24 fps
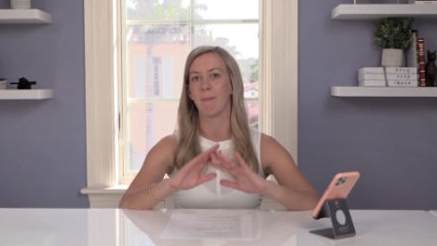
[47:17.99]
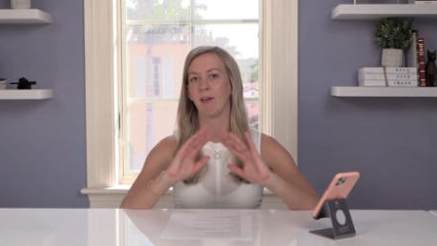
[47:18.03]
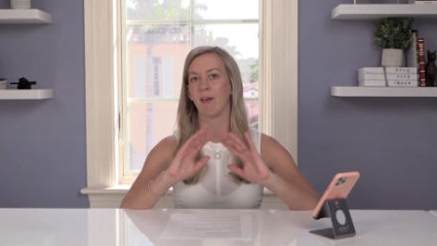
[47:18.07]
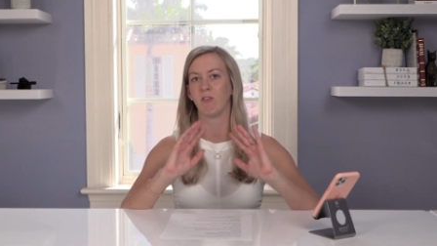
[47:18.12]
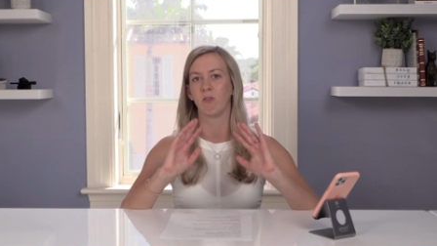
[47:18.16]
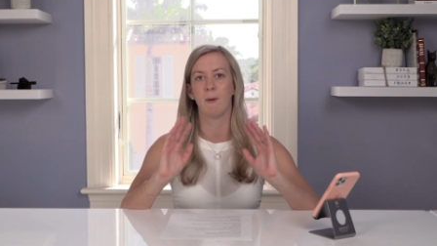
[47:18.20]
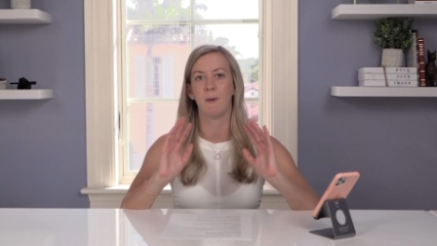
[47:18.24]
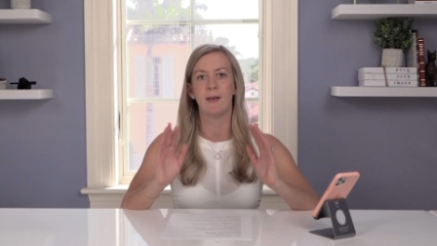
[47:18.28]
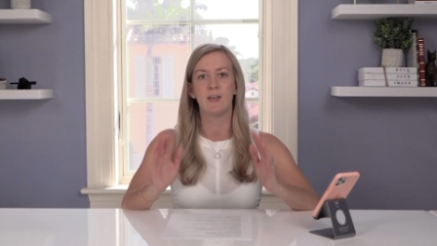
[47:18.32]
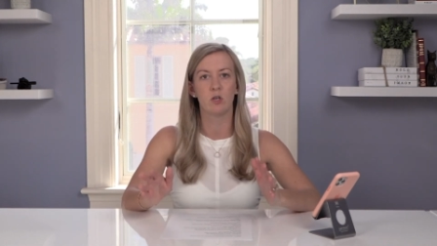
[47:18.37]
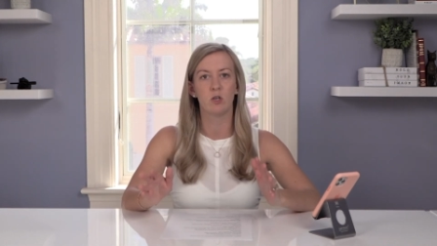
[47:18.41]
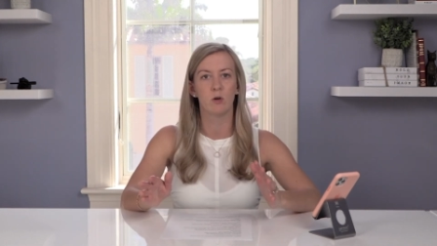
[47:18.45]
I
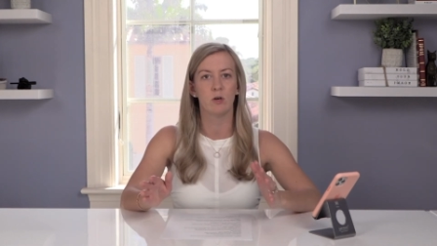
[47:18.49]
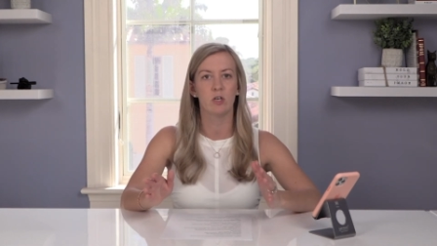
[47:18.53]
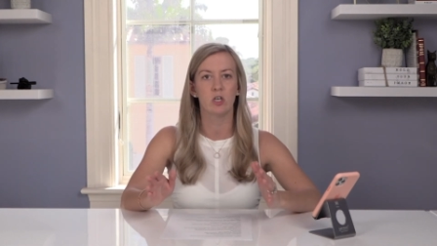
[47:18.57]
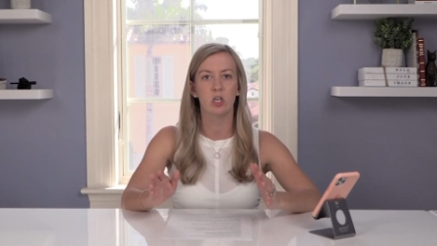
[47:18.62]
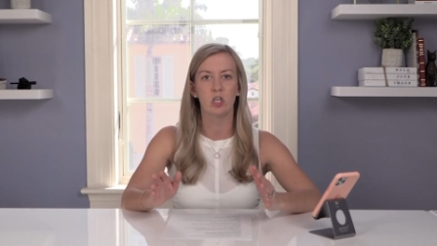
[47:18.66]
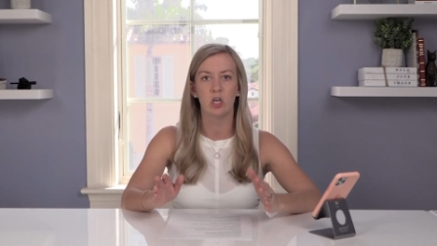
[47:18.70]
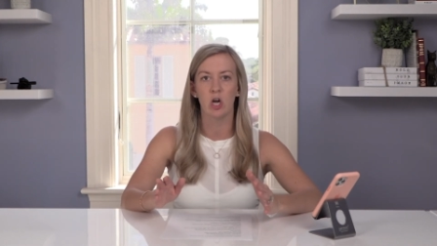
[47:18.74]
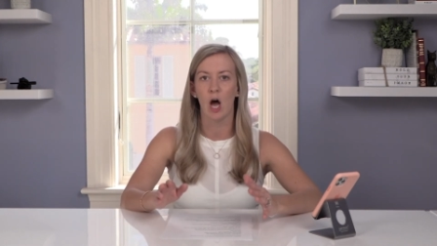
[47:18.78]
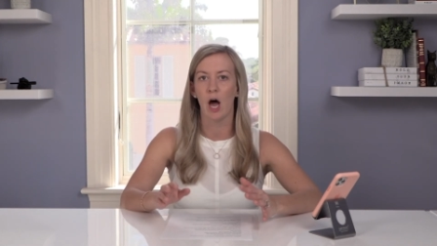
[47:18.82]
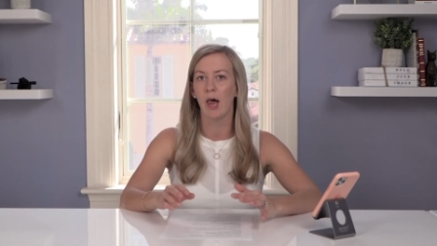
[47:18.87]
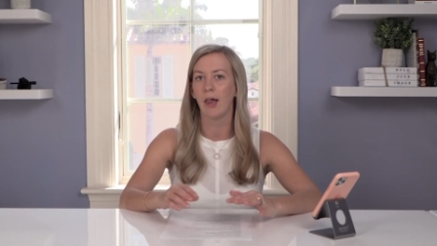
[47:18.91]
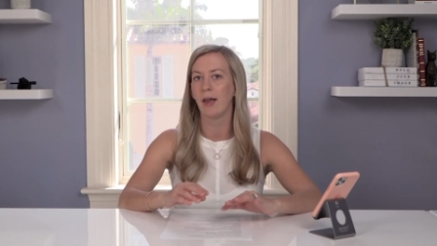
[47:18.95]
spent
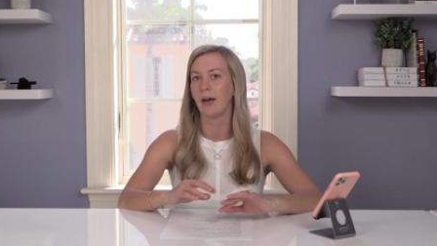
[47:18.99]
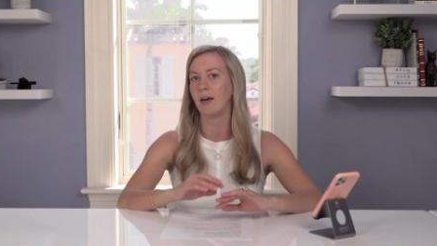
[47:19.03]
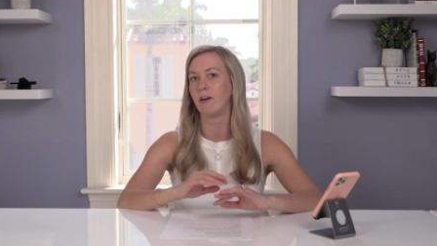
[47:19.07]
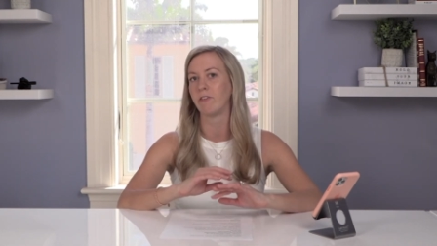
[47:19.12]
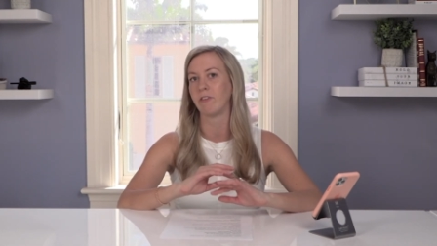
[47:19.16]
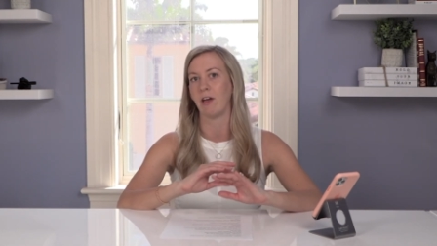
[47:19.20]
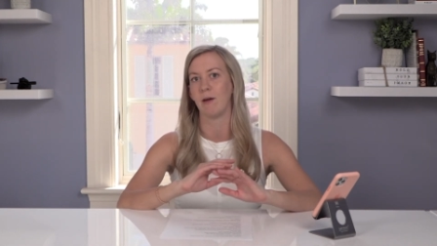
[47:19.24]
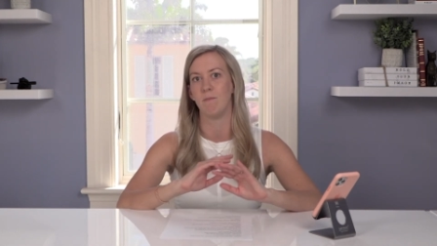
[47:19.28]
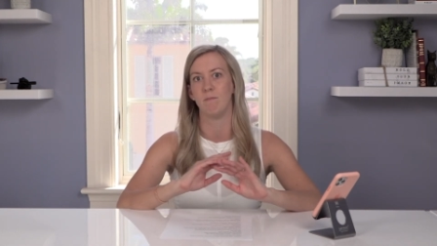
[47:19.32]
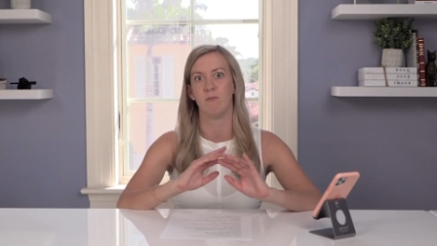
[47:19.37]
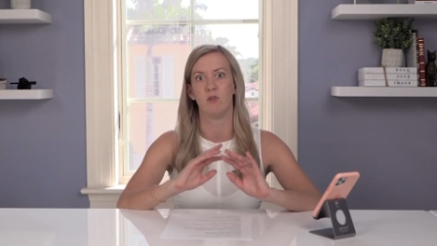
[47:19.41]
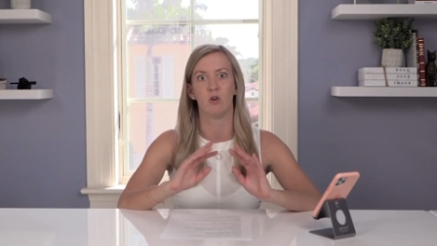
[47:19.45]
$200.
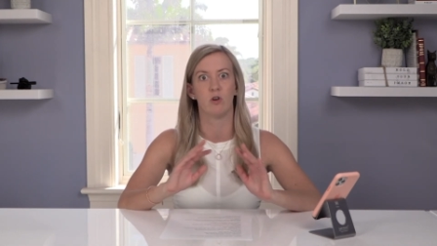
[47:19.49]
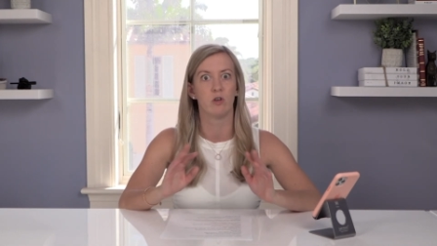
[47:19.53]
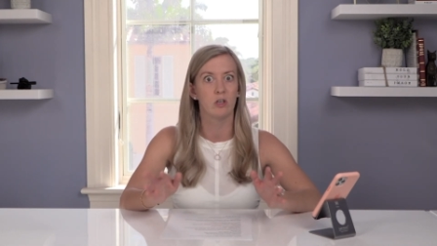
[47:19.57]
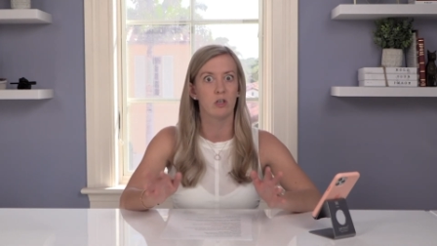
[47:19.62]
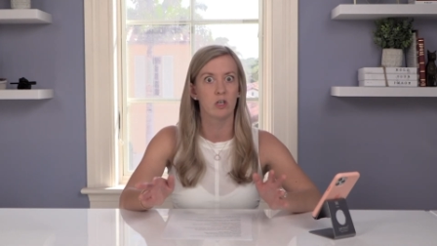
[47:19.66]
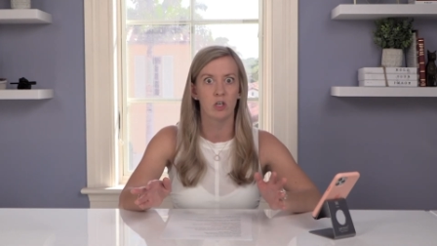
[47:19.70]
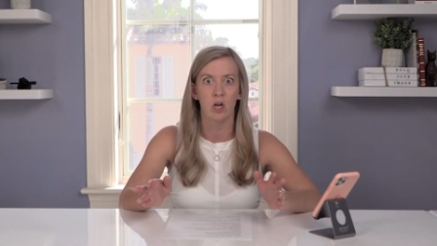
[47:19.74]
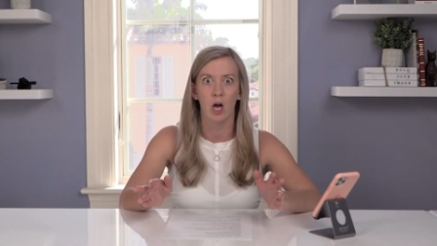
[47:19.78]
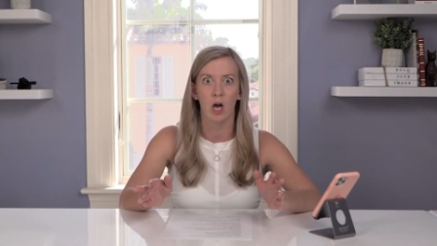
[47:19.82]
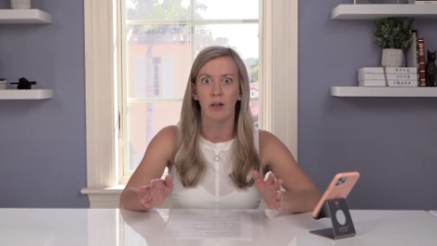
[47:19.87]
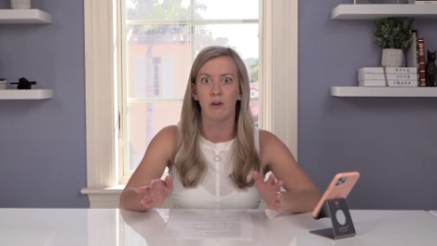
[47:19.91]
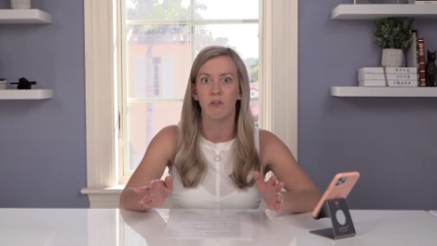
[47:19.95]
I'm
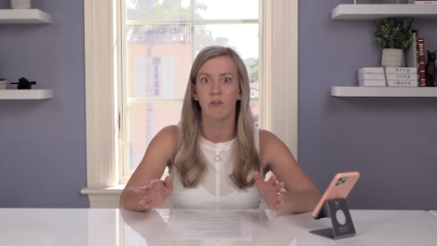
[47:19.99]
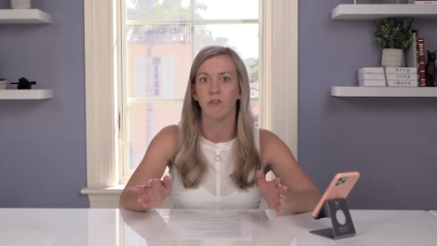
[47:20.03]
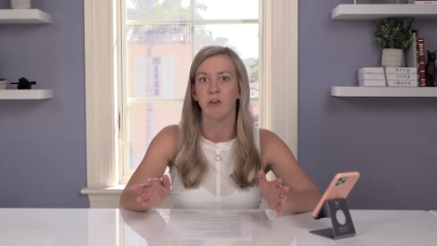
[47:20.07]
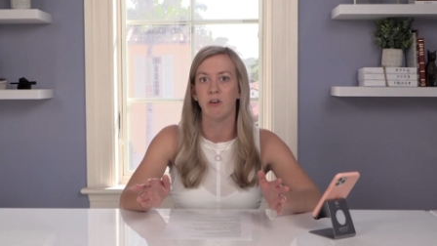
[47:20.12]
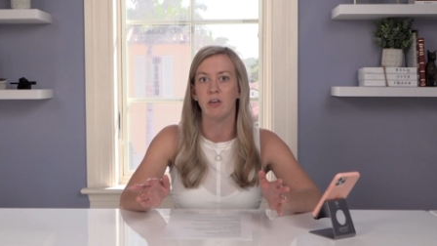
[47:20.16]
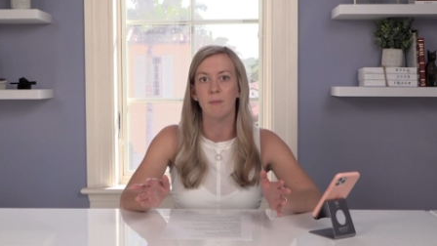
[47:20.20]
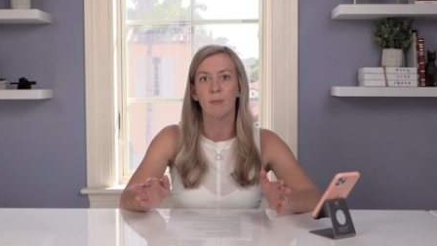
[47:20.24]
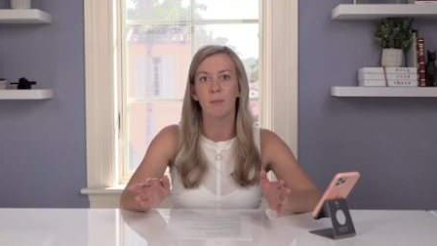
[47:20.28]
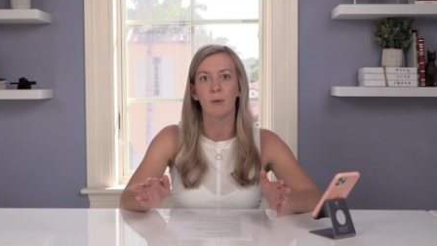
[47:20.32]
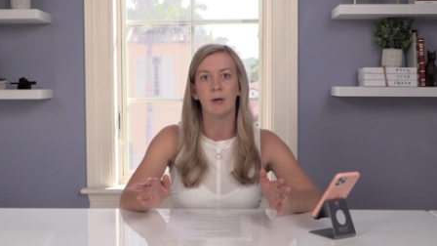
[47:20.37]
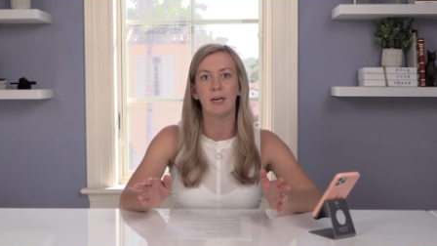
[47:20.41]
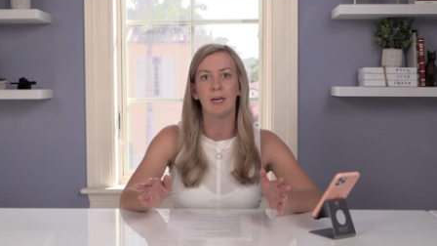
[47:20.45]
$200
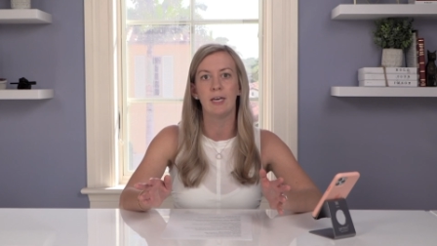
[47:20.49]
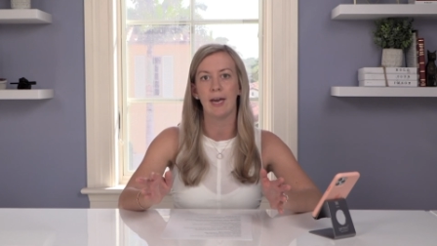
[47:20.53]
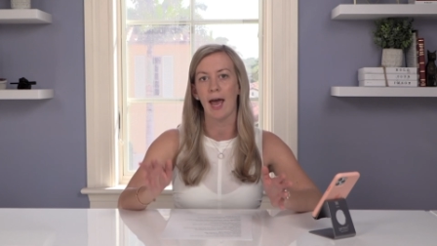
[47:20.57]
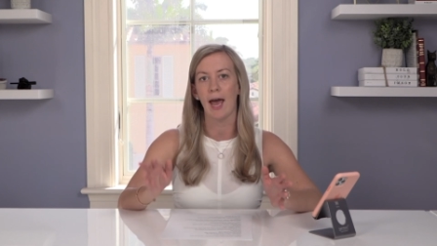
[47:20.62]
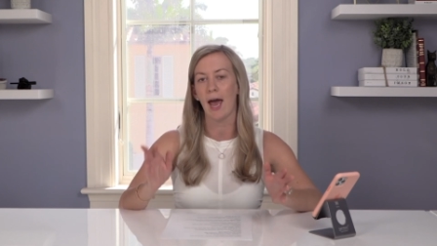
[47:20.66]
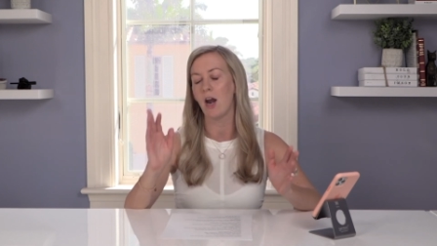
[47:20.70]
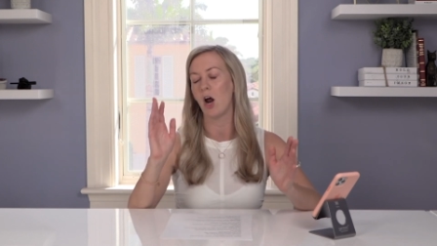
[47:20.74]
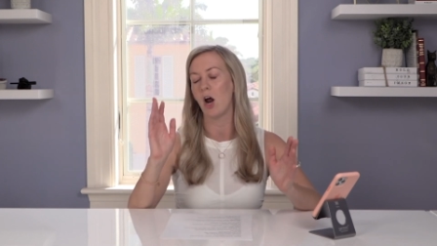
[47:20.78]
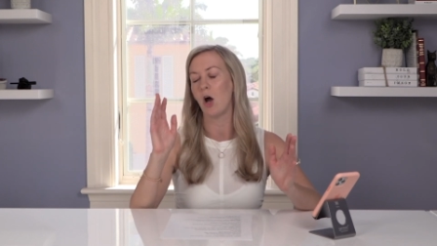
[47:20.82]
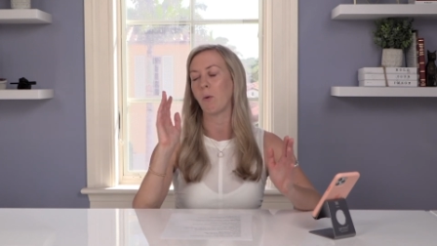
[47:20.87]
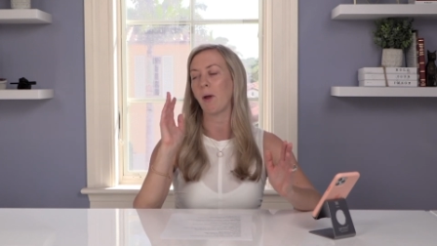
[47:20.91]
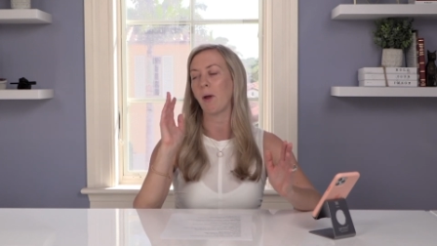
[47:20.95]
deeper in
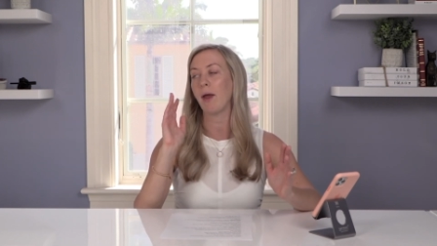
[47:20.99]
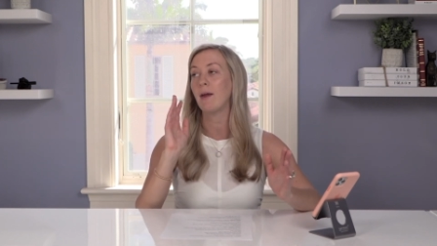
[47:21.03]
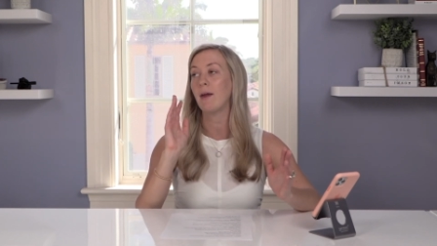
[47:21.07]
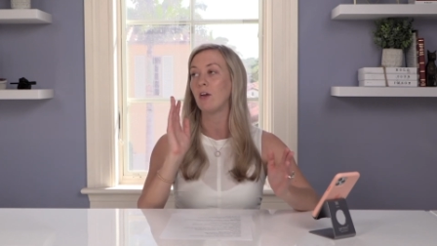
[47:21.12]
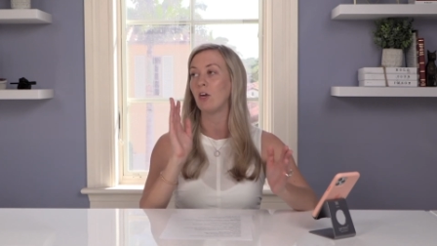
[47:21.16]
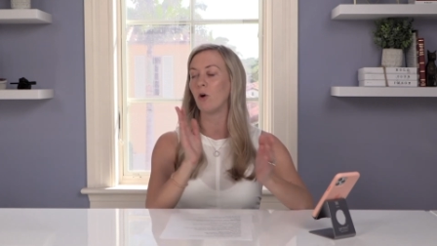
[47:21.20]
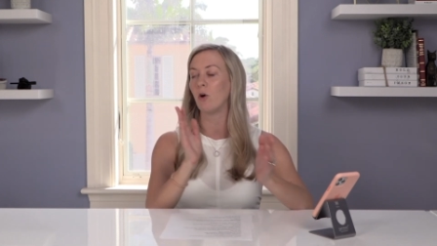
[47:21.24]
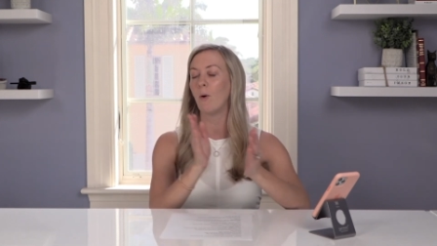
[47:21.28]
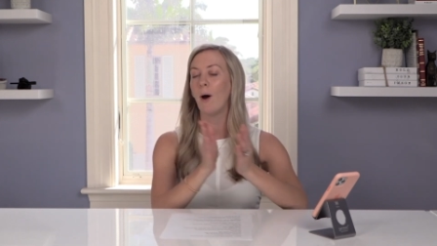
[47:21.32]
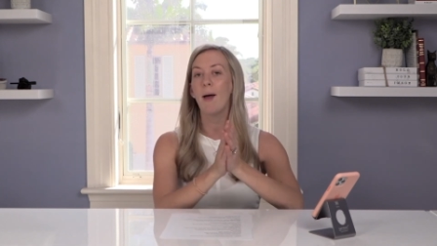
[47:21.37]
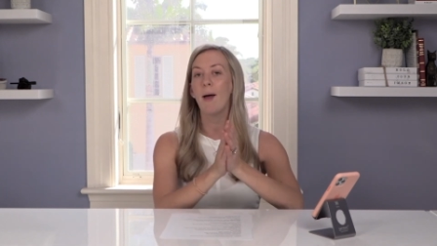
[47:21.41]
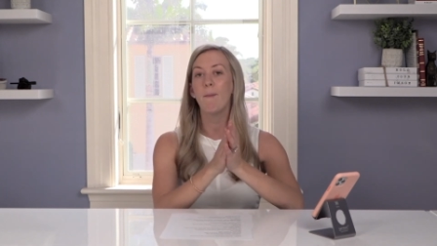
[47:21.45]
debt. Okay,
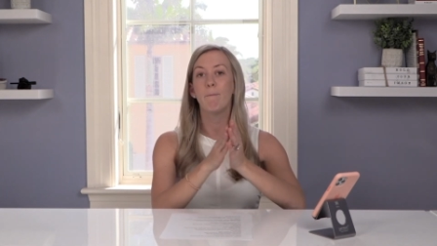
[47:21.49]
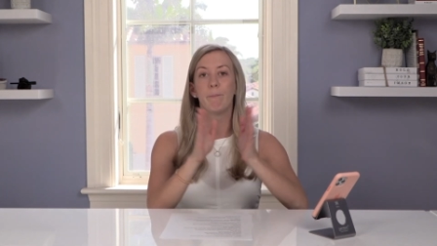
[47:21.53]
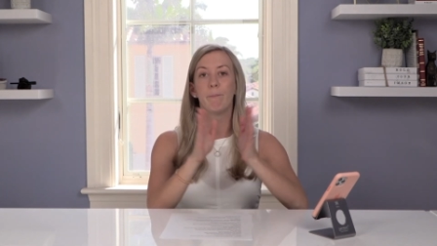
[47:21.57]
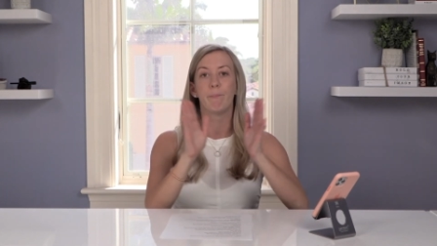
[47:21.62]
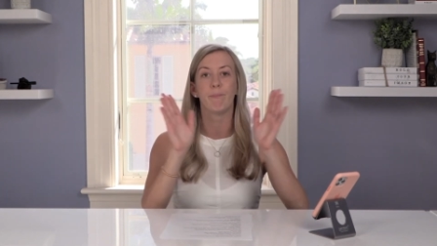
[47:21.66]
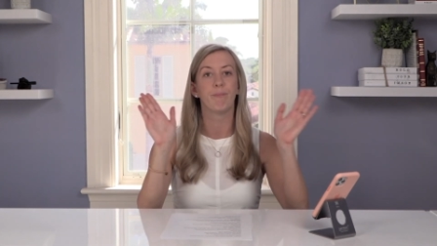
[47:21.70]
you know what?